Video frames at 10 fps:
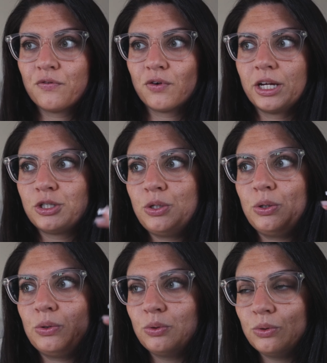for like
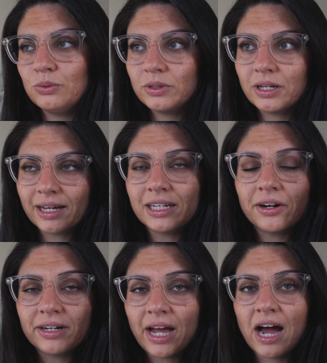a
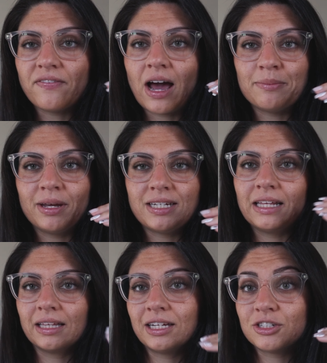year and a half, I
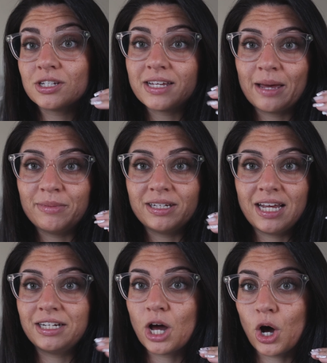maintained, like, let's just say I
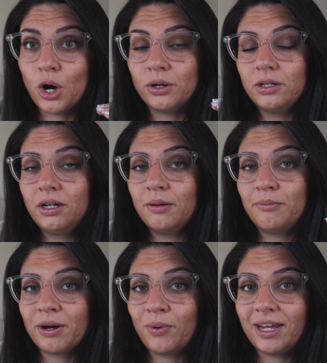maintained
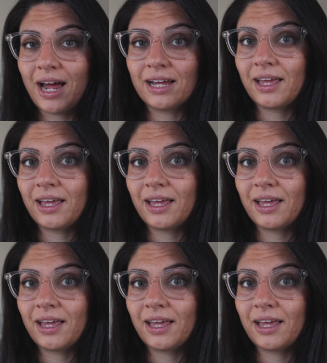my weight at